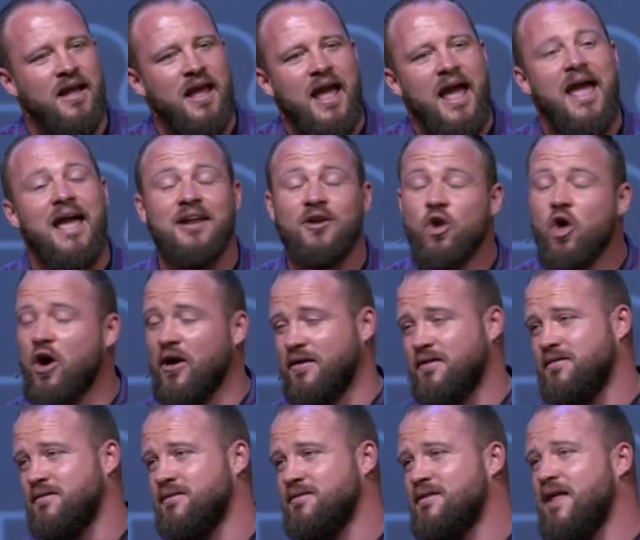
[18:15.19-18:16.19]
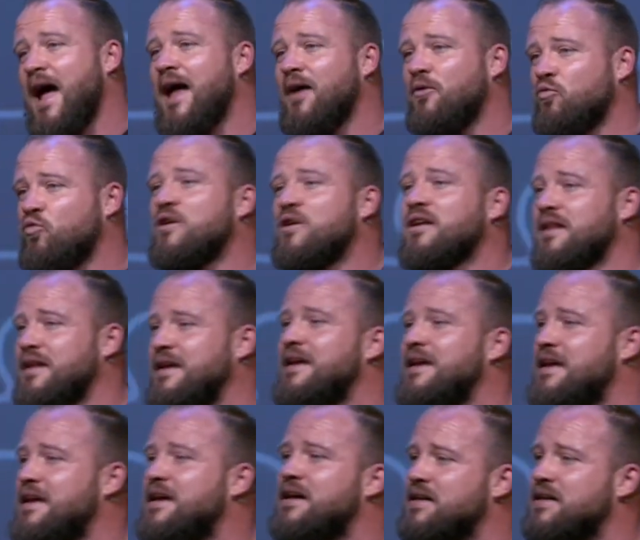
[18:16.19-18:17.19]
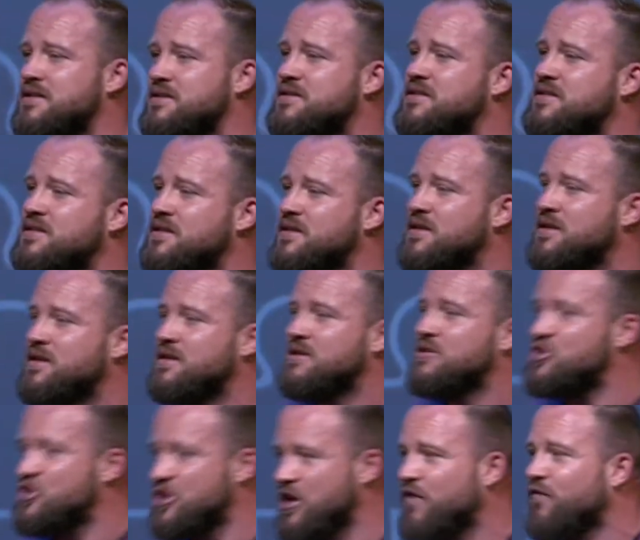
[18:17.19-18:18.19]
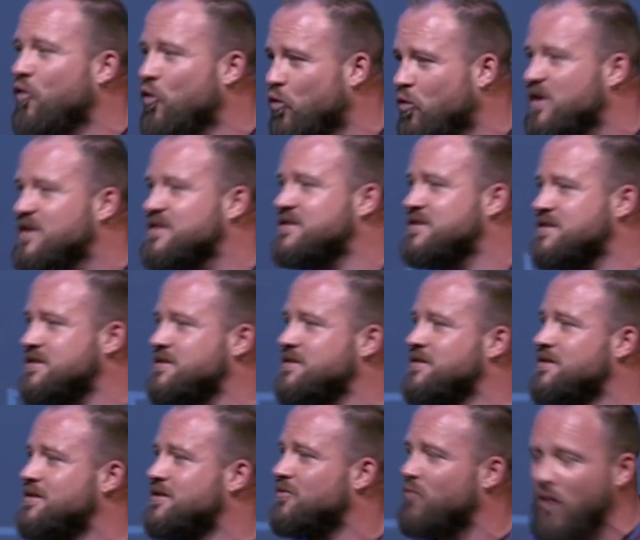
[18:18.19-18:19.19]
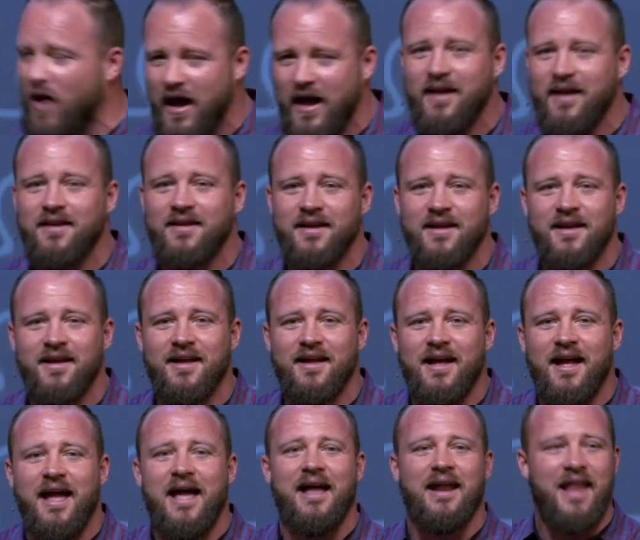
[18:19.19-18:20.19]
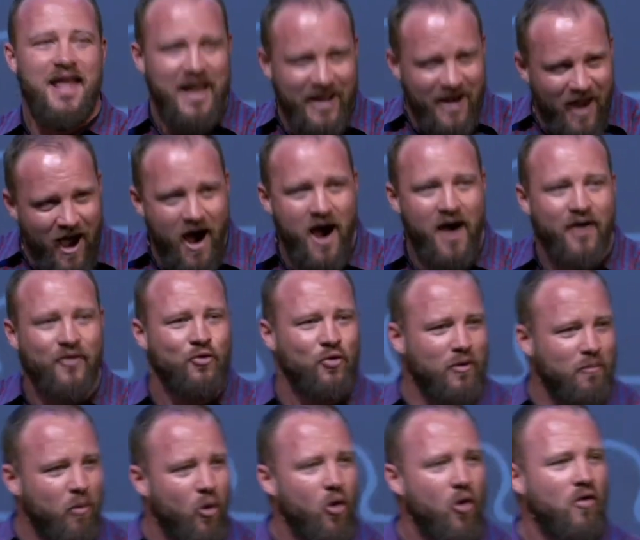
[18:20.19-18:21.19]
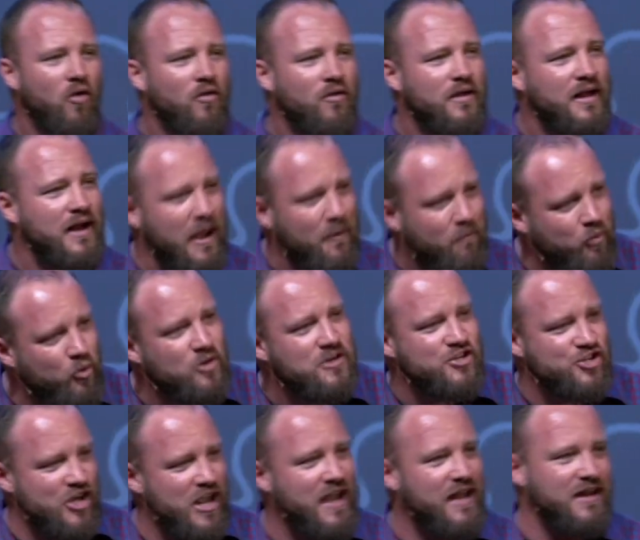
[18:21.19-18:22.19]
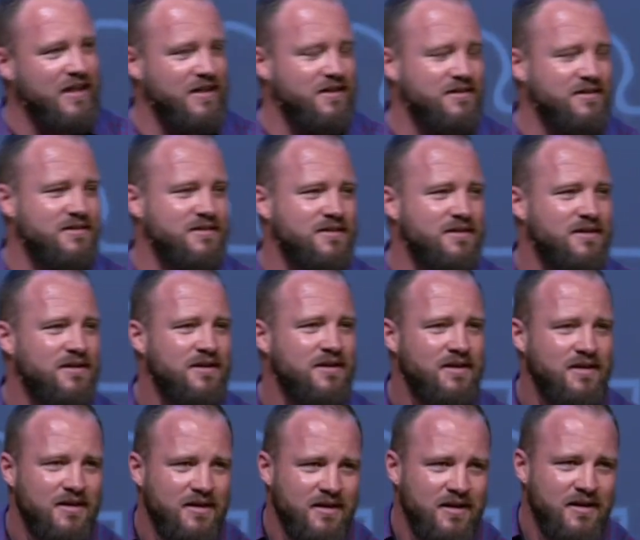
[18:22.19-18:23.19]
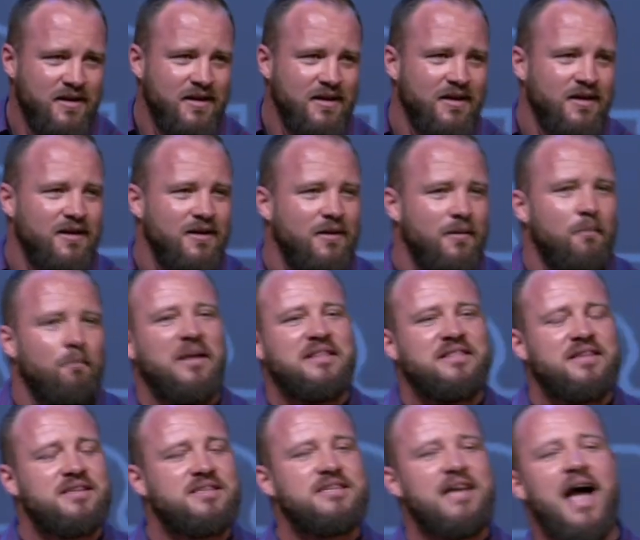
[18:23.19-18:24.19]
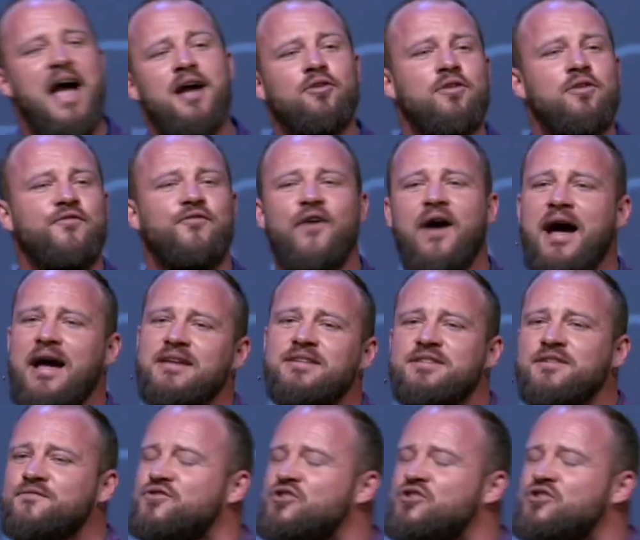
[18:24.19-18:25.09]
And look, that really is chivalrous, right? And honorable, and I appreciate it. But the sacrifice of